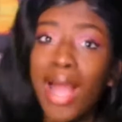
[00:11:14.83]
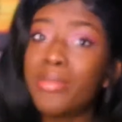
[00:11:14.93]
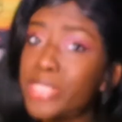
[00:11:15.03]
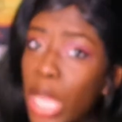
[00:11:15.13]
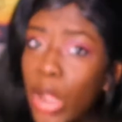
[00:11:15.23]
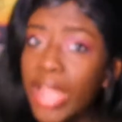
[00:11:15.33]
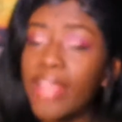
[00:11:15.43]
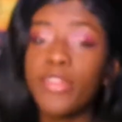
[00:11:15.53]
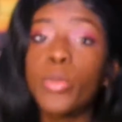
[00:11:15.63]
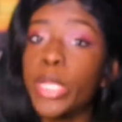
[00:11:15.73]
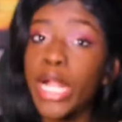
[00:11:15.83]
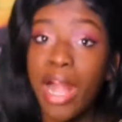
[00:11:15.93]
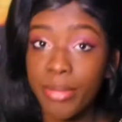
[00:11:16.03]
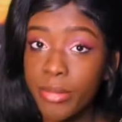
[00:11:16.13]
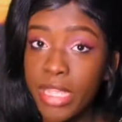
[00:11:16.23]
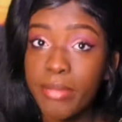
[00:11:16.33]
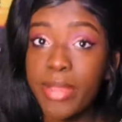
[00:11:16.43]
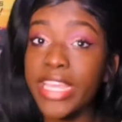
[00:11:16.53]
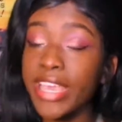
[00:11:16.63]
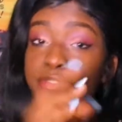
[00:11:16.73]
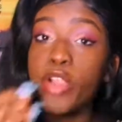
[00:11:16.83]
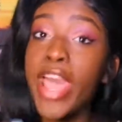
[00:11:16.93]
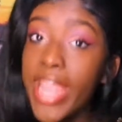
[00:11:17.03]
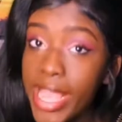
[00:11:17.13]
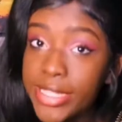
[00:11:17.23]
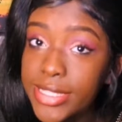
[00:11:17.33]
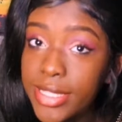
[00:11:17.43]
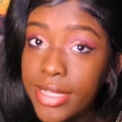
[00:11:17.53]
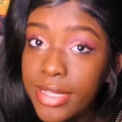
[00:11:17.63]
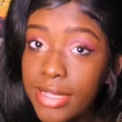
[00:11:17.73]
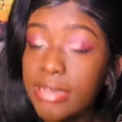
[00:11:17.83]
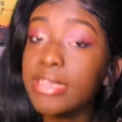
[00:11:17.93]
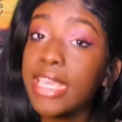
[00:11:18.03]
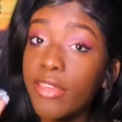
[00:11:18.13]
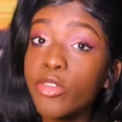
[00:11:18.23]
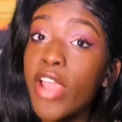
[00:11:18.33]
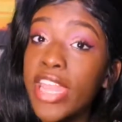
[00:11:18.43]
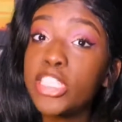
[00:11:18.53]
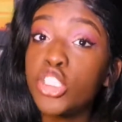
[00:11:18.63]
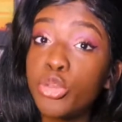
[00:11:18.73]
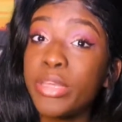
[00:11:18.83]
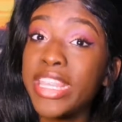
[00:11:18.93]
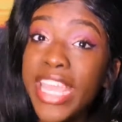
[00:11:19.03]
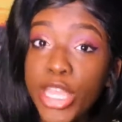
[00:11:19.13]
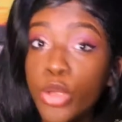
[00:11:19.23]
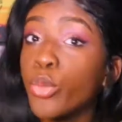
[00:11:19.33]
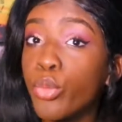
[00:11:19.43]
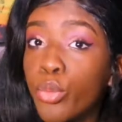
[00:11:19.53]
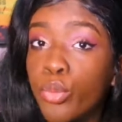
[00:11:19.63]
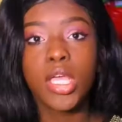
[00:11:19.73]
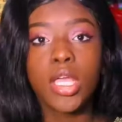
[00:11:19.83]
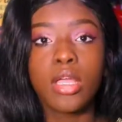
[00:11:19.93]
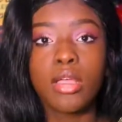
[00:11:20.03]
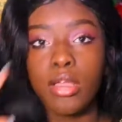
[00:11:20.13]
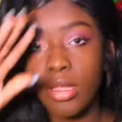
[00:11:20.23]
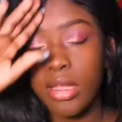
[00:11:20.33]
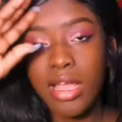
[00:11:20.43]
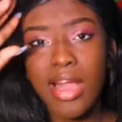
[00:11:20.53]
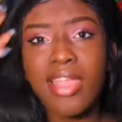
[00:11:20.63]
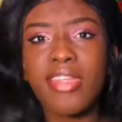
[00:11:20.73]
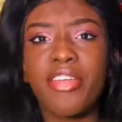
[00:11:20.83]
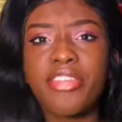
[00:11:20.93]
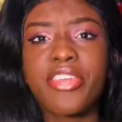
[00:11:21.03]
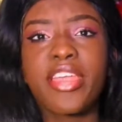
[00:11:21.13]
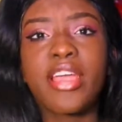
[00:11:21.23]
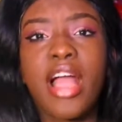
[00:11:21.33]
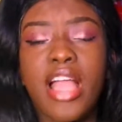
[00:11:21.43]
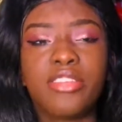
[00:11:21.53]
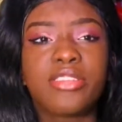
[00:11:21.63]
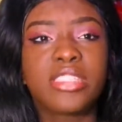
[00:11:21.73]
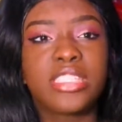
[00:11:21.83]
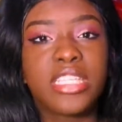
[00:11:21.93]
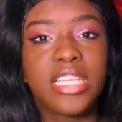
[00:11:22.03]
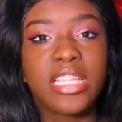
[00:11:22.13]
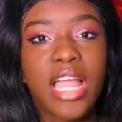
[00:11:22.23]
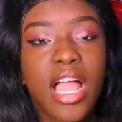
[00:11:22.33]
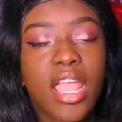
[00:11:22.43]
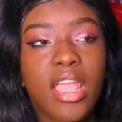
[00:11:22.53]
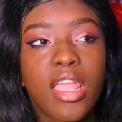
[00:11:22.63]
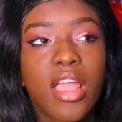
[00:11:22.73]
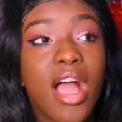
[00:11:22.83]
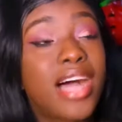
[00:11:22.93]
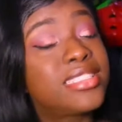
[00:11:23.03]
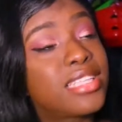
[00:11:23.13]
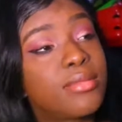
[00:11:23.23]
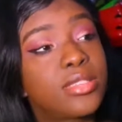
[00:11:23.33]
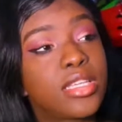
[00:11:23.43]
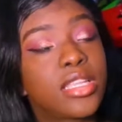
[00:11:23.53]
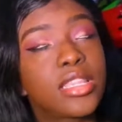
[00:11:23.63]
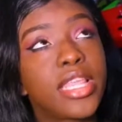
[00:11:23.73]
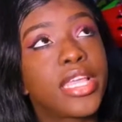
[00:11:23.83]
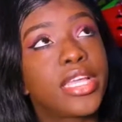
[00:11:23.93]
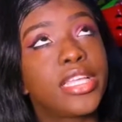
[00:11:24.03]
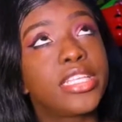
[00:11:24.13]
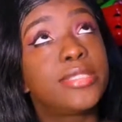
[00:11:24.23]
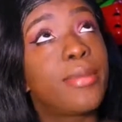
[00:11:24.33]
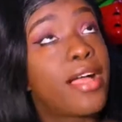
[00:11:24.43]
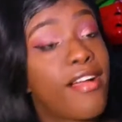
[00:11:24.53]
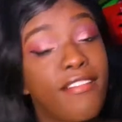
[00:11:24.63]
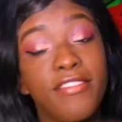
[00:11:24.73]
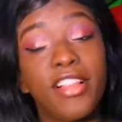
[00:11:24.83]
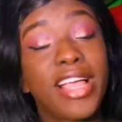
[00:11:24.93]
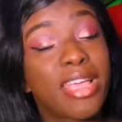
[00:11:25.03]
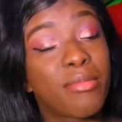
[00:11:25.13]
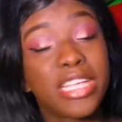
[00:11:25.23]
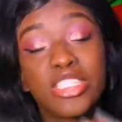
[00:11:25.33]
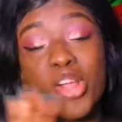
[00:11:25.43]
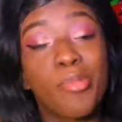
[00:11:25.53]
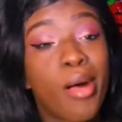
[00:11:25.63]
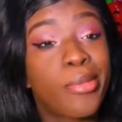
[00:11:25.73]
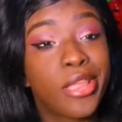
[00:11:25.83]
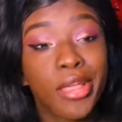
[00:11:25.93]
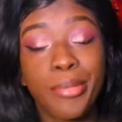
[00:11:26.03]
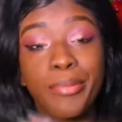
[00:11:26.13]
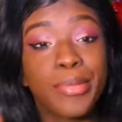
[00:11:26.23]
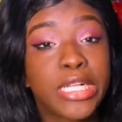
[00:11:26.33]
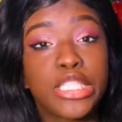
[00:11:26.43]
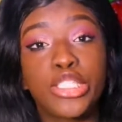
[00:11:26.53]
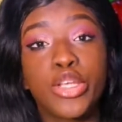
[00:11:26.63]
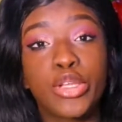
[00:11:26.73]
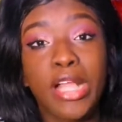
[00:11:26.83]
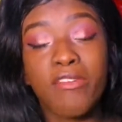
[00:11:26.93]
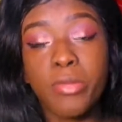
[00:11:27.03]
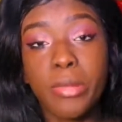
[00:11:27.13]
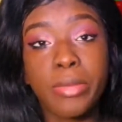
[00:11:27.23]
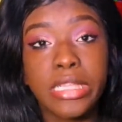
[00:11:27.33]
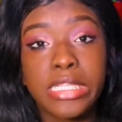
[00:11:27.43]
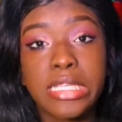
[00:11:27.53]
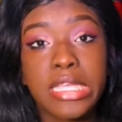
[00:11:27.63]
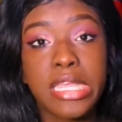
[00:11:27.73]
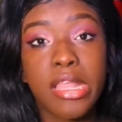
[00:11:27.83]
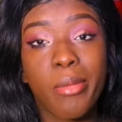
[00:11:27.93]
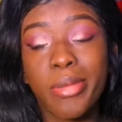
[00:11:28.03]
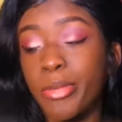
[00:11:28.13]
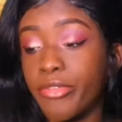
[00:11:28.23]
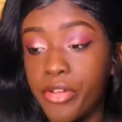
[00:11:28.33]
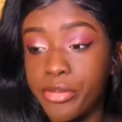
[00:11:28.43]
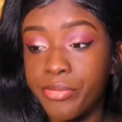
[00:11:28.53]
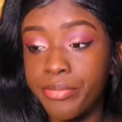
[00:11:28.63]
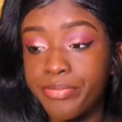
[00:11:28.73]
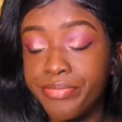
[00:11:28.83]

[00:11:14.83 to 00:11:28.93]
I'm sorry if you want to copy me, but give credit. Give credit to me. Thank you. Another thing I used to see, like, I stopped seeing it, thank goodness, but I feel like it might start popping up because, you know, the government be listening on people's phones.